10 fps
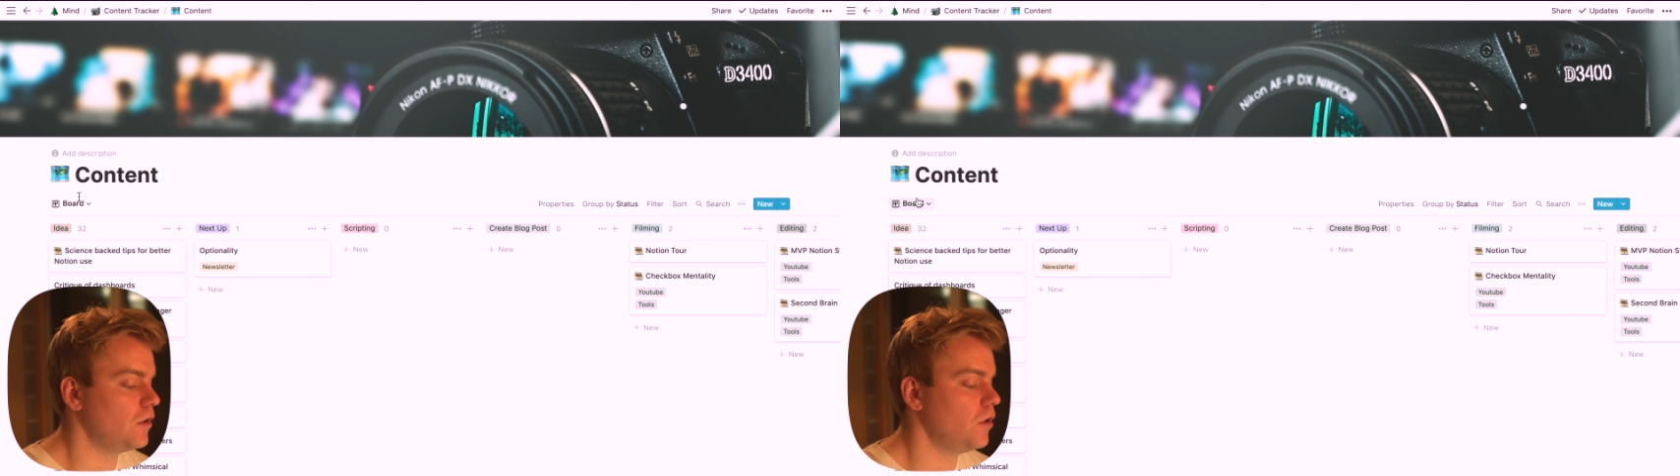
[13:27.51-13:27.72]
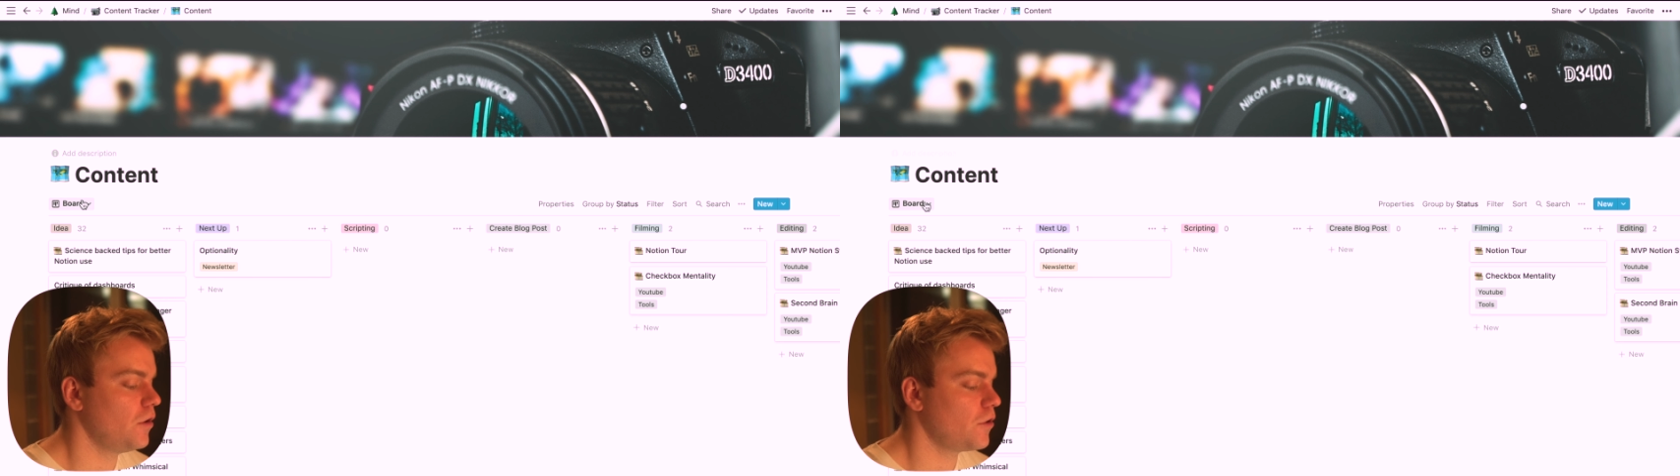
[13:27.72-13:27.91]

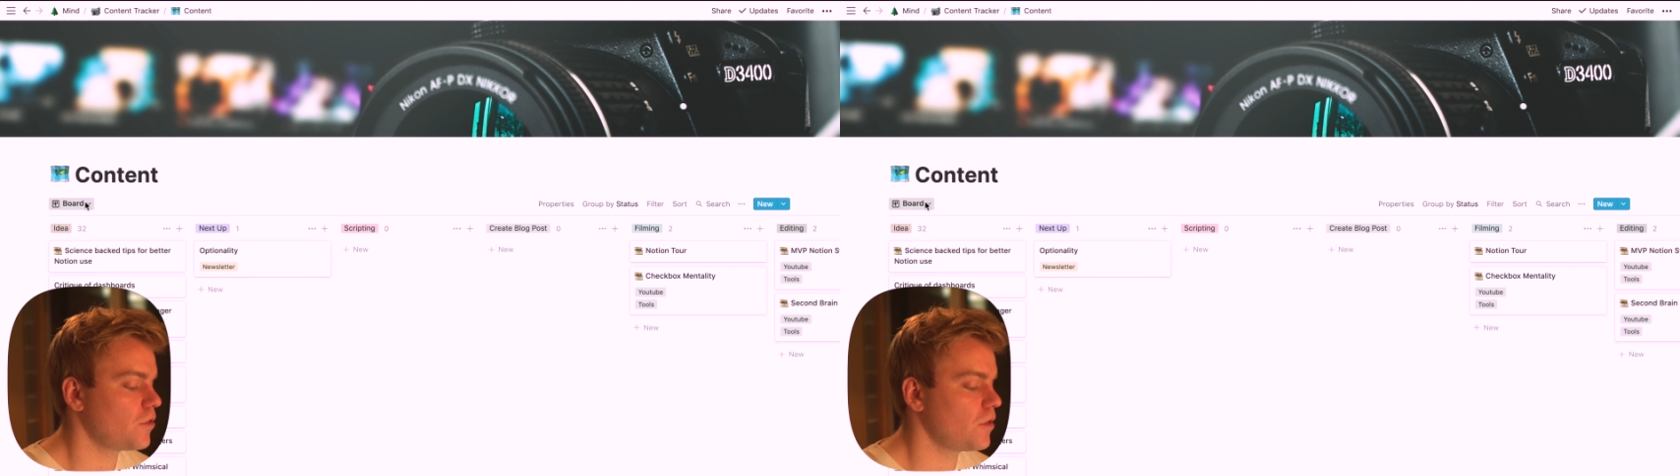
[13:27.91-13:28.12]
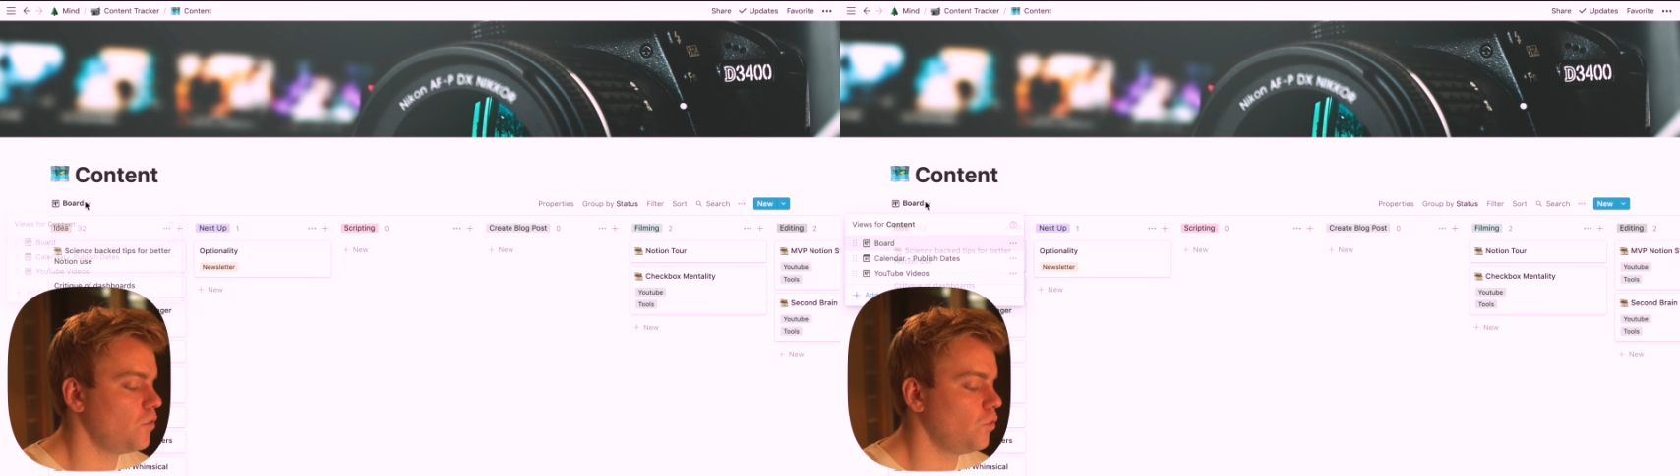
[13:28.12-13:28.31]

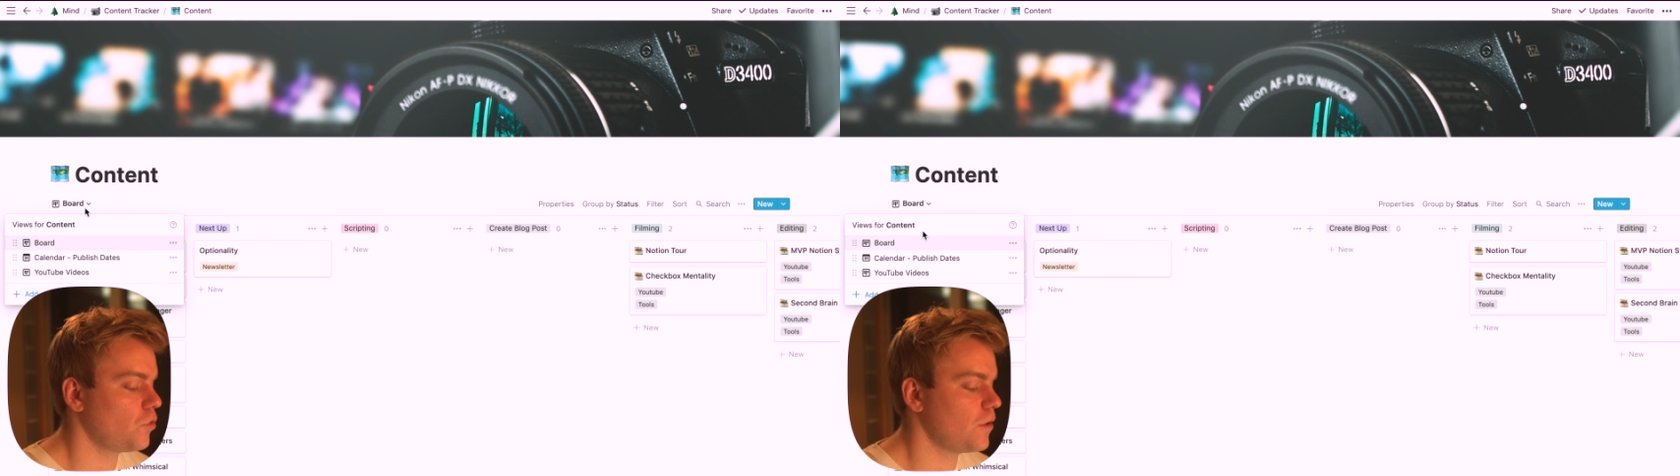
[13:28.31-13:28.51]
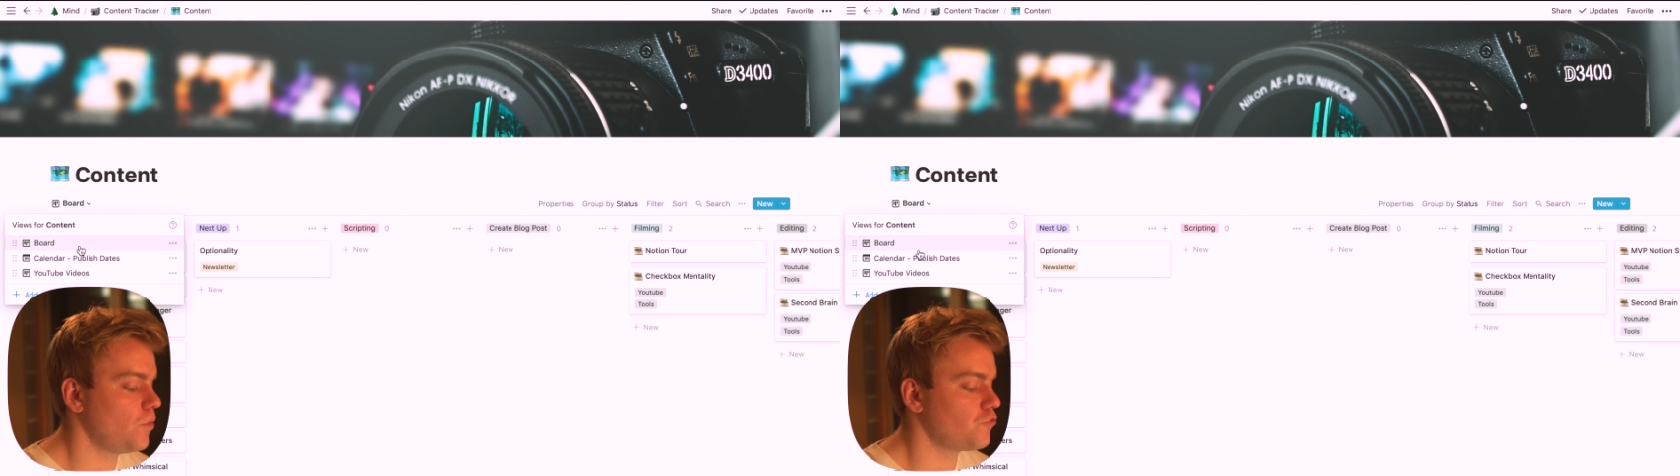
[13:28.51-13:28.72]
looks.
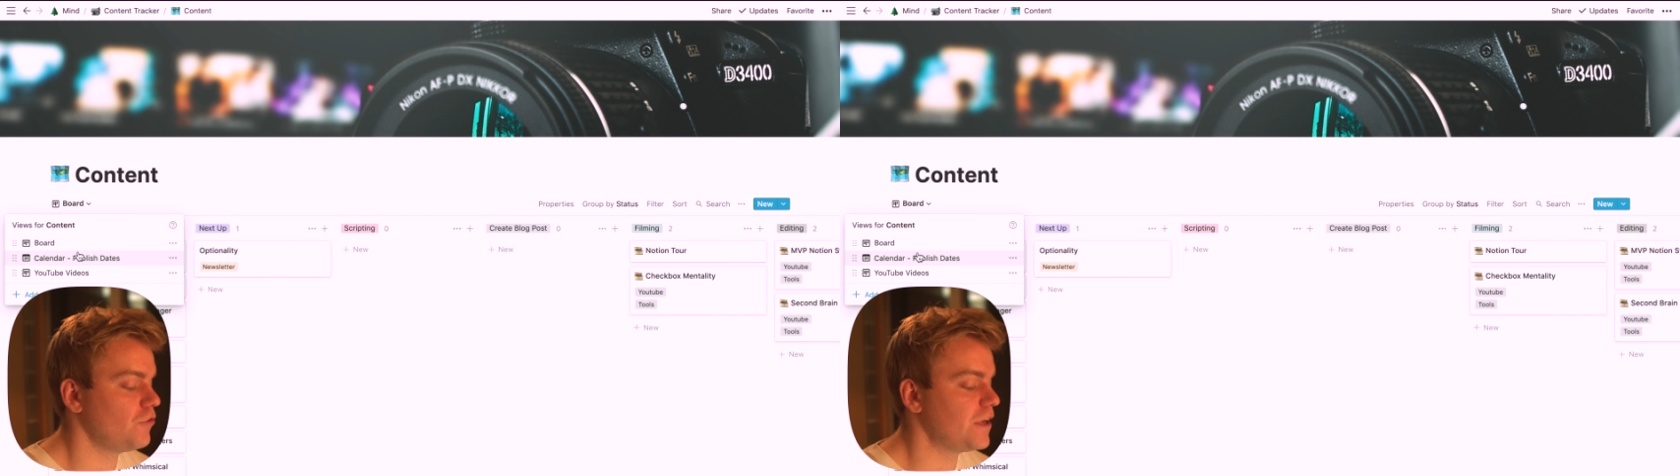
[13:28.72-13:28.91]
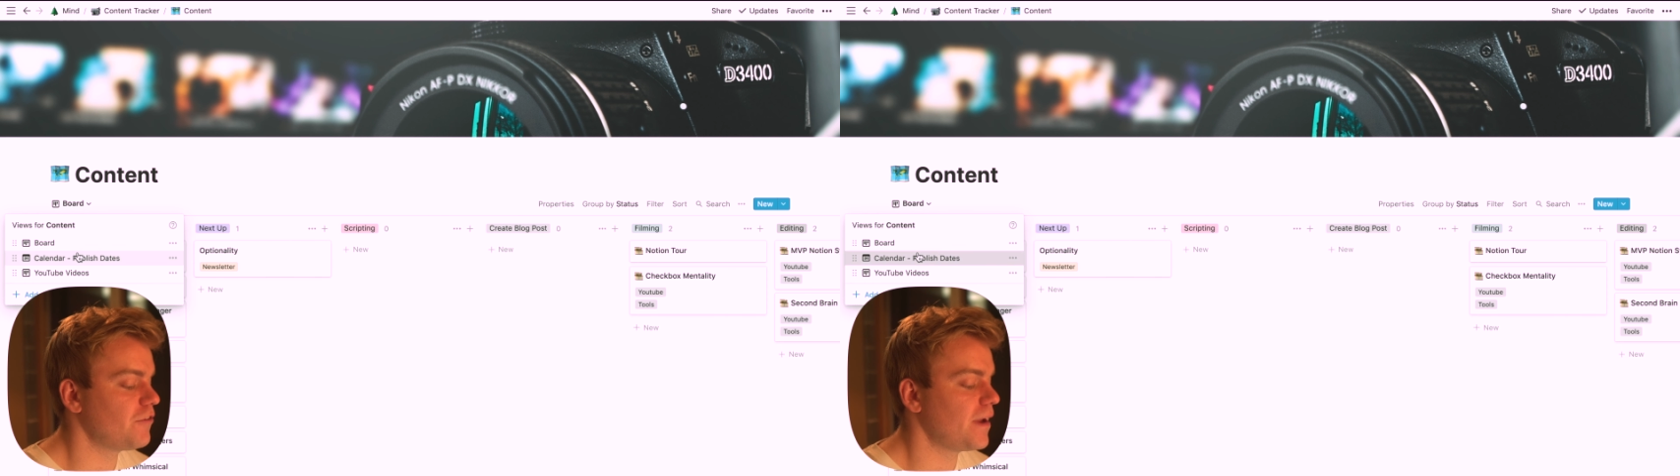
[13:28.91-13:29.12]
Also, what's
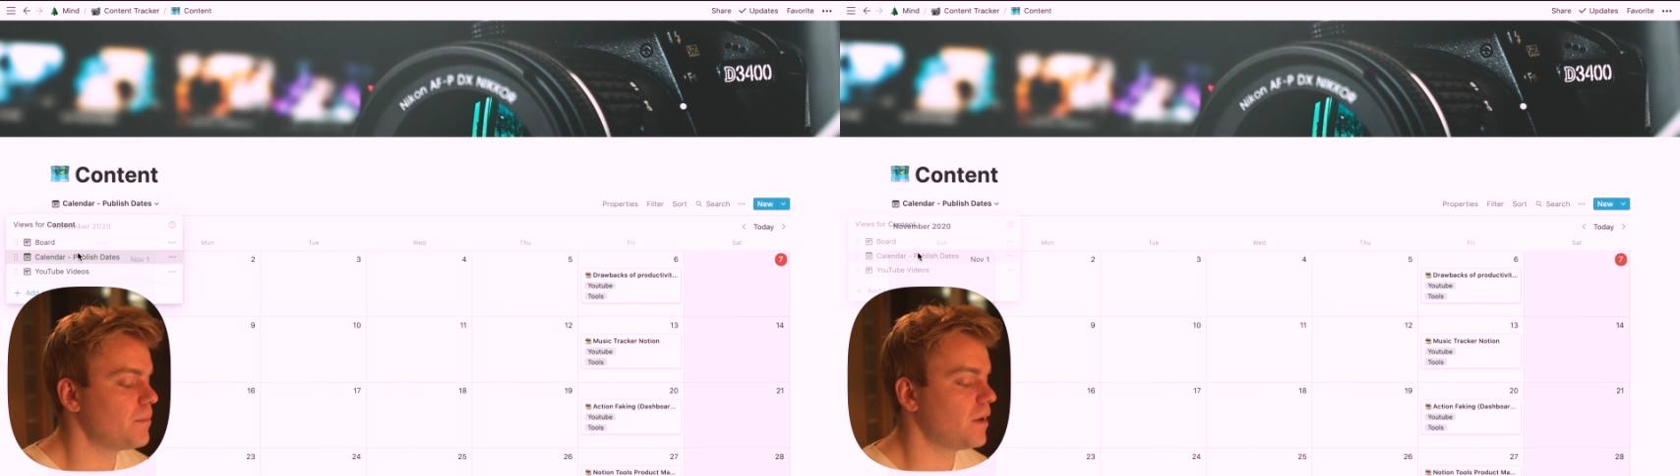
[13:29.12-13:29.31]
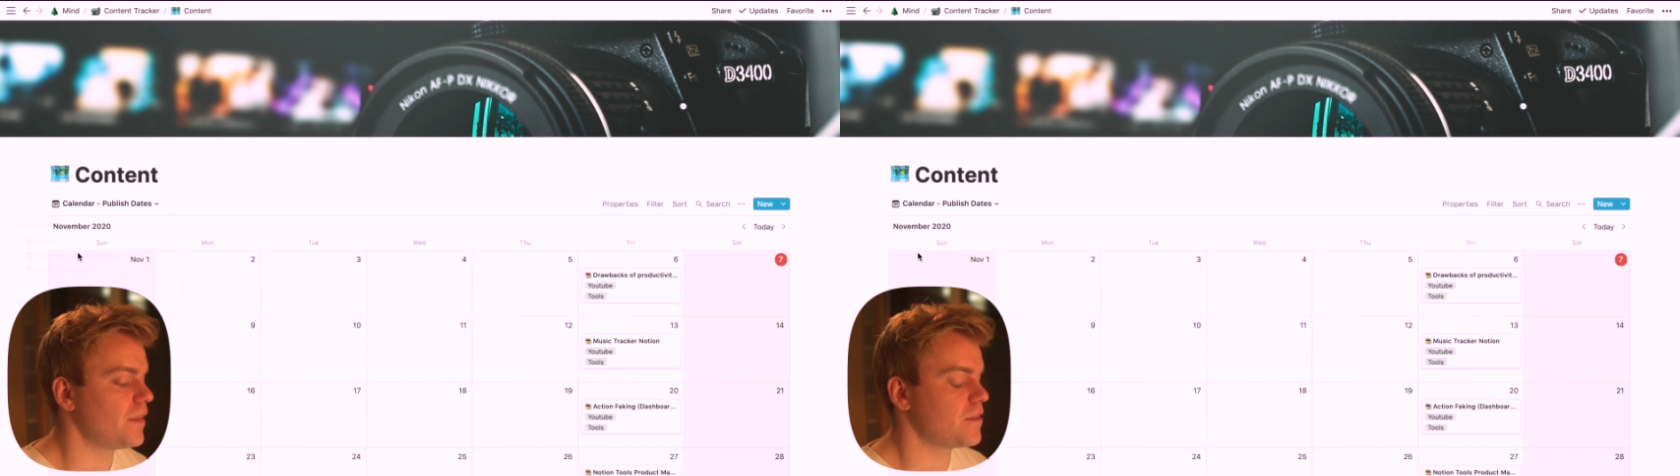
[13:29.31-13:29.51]
really great
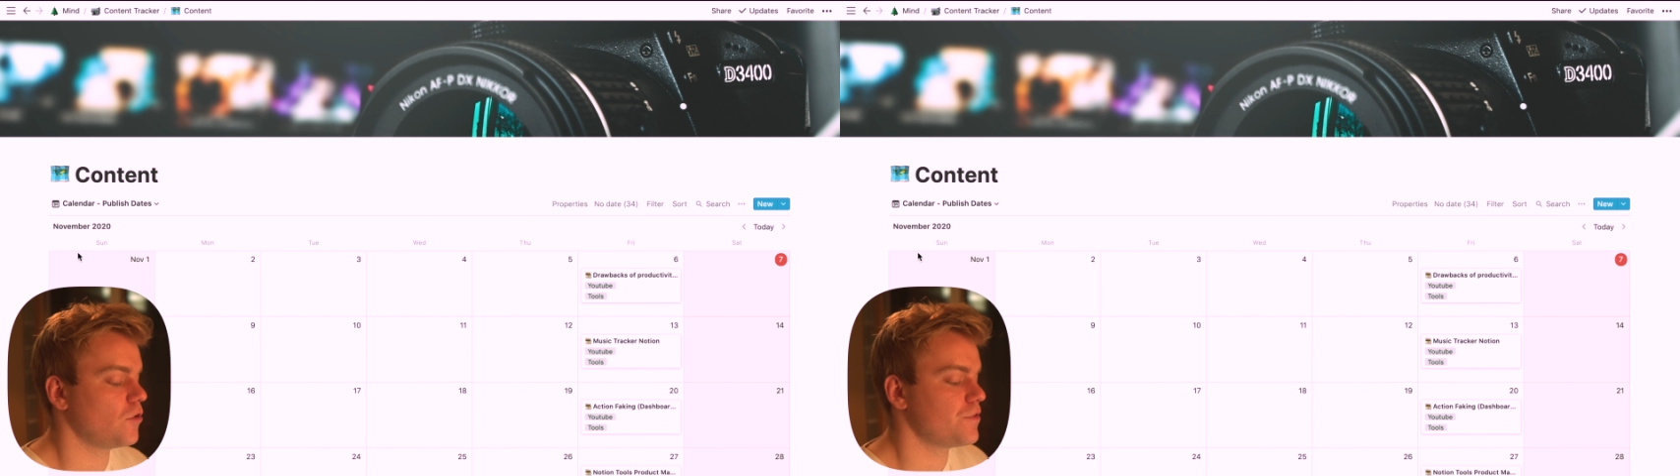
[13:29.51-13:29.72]
about this is